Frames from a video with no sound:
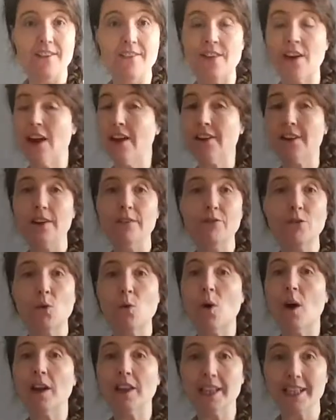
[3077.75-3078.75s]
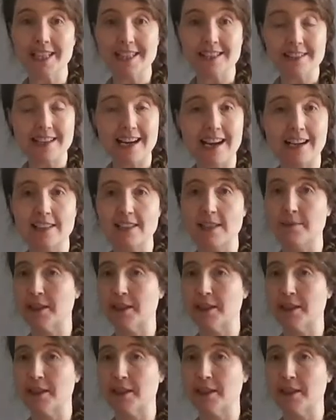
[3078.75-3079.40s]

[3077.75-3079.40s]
not of quality snacks.